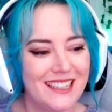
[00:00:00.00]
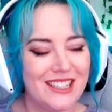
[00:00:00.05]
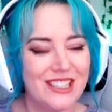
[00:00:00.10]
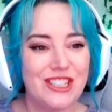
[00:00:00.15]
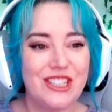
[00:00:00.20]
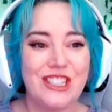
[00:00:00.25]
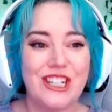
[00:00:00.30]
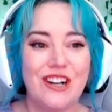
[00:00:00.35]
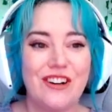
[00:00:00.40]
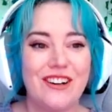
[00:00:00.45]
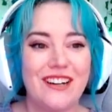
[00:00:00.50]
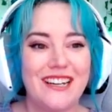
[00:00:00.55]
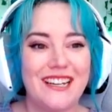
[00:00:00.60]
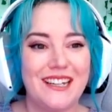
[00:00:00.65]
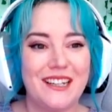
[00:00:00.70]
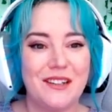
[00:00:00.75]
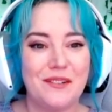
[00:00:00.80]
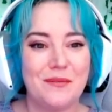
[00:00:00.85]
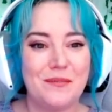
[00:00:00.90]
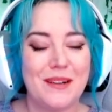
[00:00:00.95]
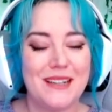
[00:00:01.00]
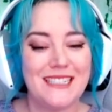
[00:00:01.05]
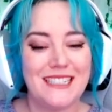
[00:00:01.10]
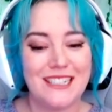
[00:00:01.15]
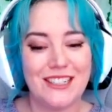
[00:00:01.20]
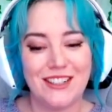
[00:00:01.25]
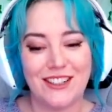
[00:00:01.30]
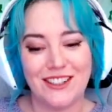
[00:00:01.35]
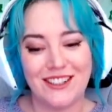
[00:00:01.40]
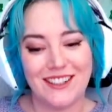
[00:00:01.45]
Sherry, my
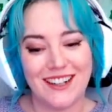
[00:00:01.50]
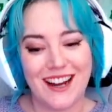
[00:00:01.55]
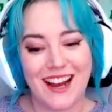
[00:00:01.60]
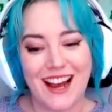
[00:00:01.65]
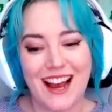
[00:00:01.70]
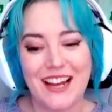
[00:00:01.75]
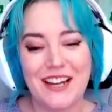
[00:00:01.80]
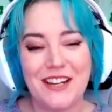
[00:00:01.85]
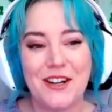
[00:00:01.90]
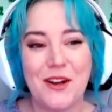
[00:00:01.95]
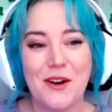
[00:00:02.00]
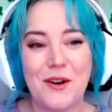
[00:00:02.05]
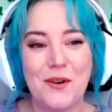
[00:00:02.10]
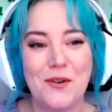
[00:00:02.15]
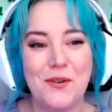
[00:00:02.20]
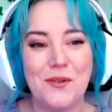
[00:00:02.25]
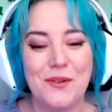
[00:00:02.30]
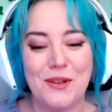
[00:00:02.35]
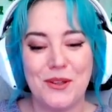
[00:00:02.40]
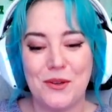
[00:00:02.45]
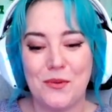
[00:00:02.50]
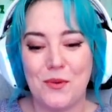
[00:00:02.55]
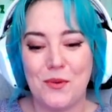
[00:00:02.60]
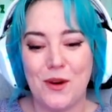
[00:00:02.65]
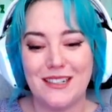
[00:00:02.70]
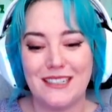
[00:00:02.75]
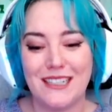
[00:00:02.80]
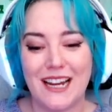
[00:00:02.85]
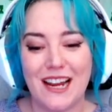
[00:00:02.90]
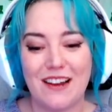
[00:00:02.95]
dear, I know you want
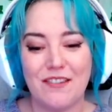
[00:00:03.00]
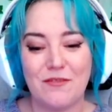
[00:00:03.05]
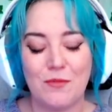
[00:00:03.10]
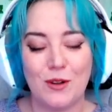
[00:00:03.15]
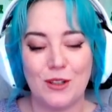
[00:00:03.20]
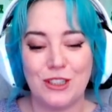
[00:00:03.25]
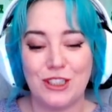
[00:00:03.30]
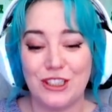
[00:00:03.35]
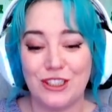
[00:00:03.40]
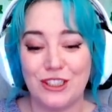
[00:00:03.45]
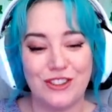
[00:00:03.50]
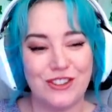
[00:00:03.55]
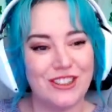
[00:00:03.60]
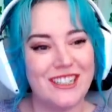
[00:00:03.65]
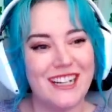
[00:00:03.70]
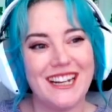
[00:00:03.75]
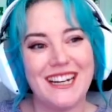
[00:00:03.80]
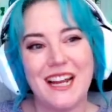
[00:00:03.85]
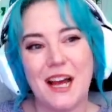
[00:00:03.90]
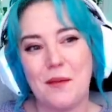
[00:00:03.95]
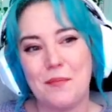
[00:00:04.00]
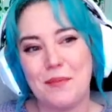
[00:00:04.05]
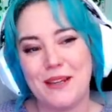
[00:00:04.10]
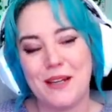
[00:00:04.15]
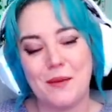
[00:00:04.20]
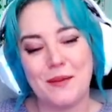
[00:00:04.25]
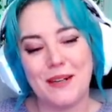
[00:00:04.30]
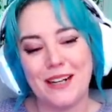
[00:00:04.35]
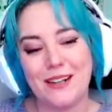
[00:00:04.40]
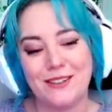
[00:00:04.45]
to have more children and not become
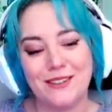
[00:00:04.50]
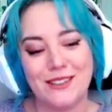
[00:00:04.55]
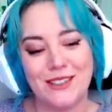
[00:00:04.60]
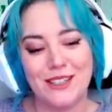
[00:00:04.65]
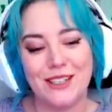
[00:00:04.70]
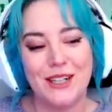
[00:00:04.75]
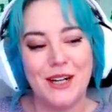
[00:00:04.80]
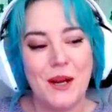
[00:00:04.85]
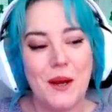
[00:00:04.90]
an elder,